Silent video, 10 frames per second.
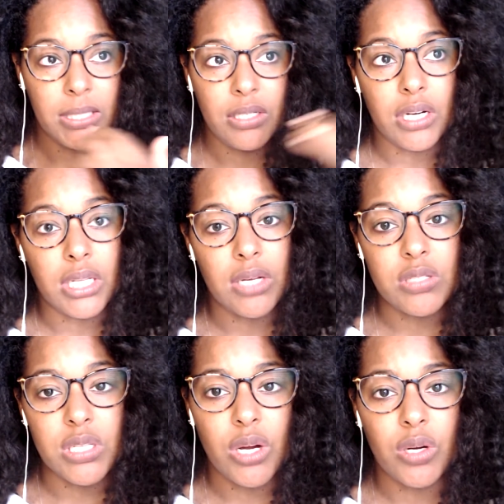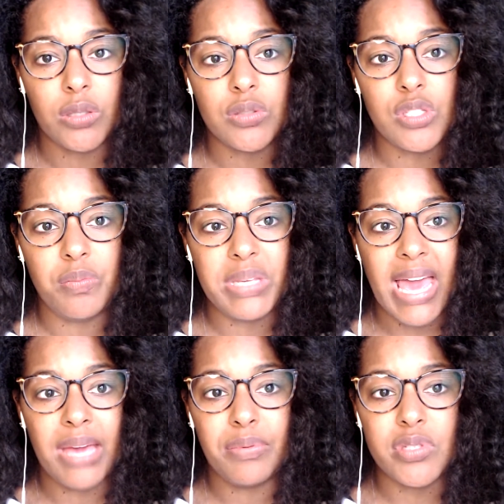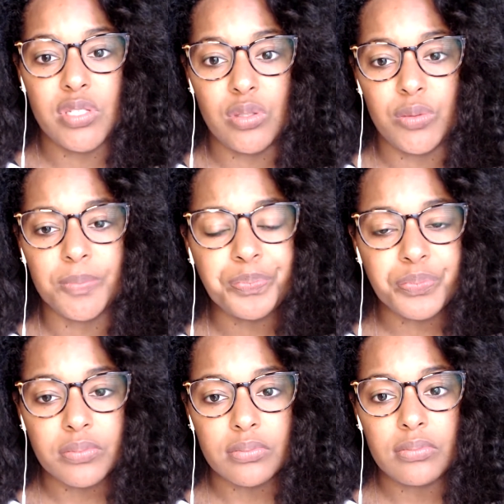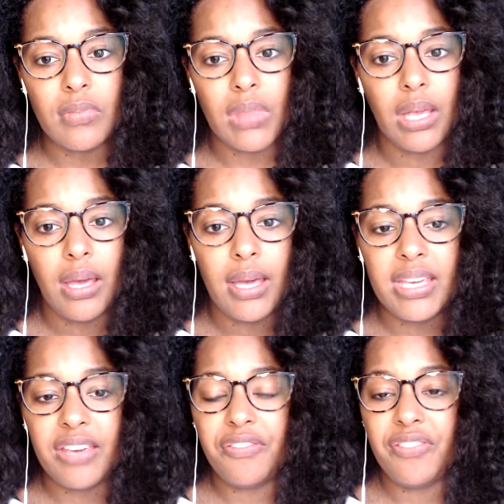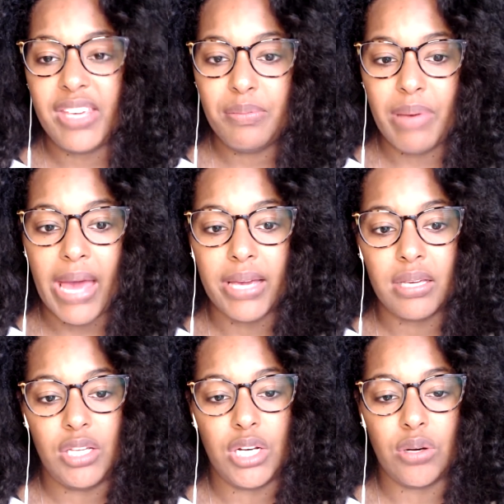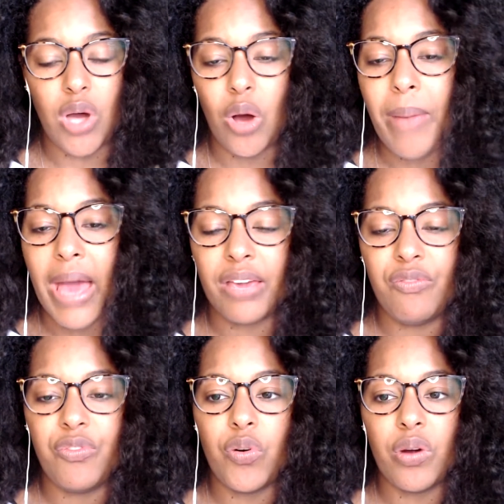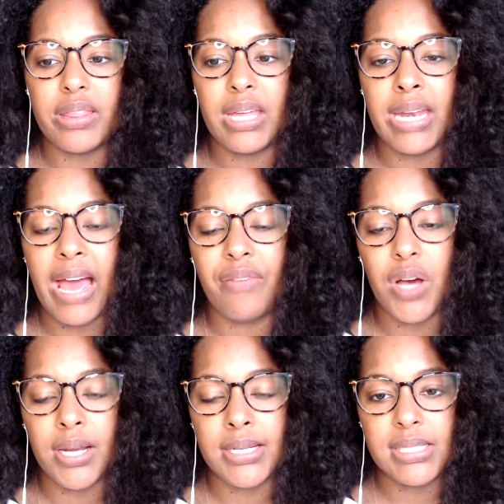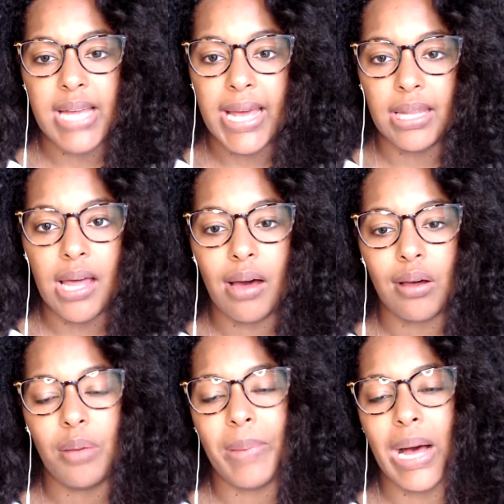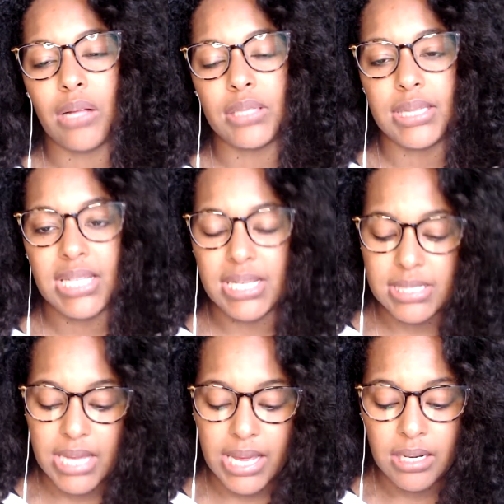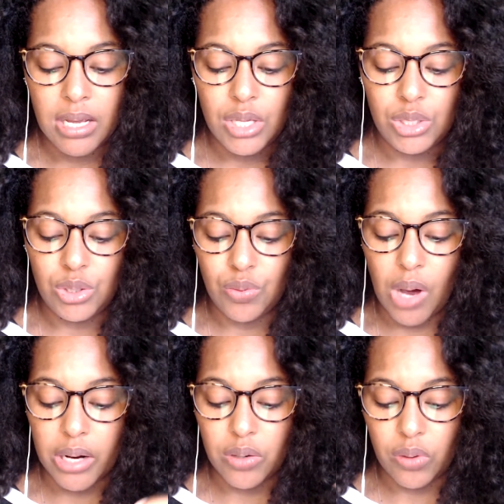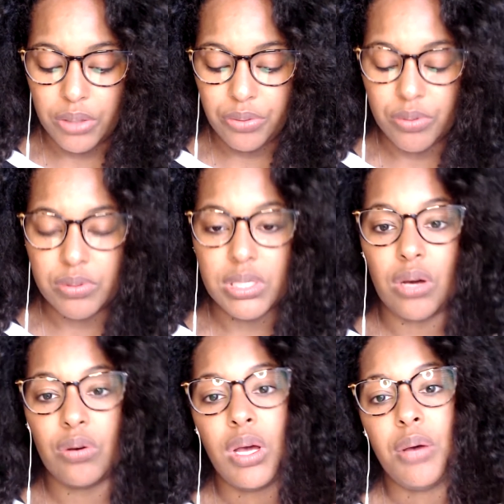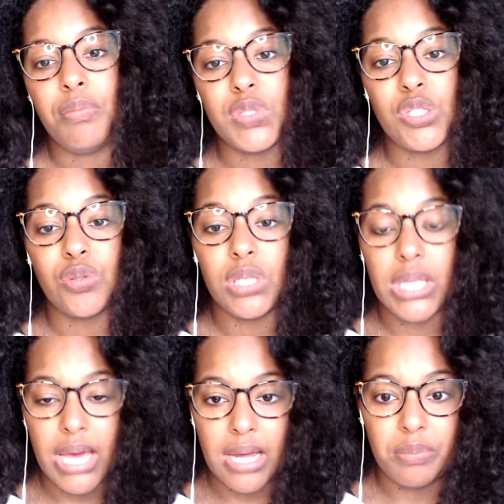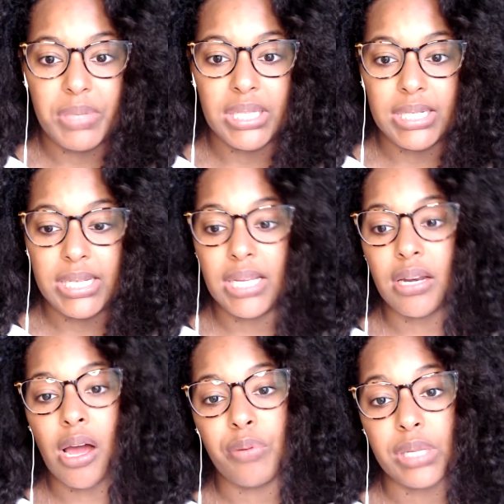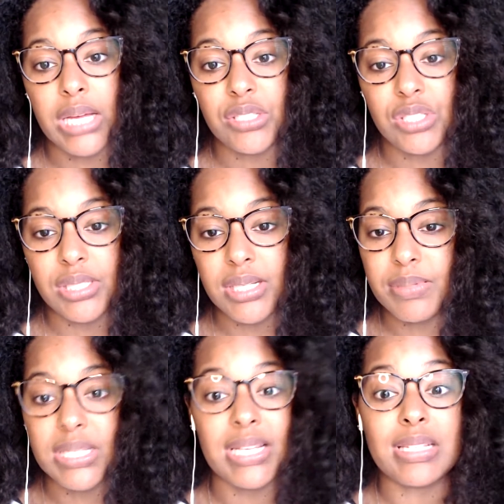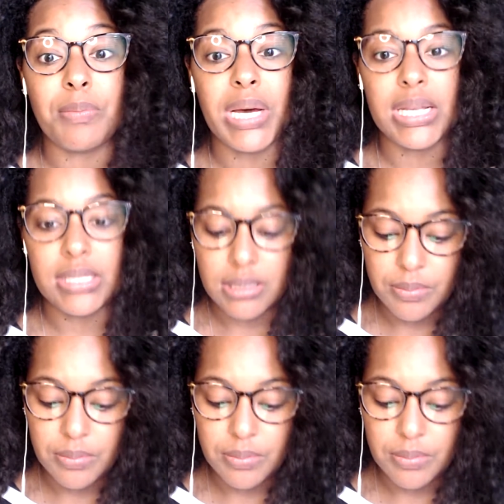close circle to be able to give feedback, go back and forth and have honest dialogue about the things that you are going through. So mutual accountability in our relationships is a must.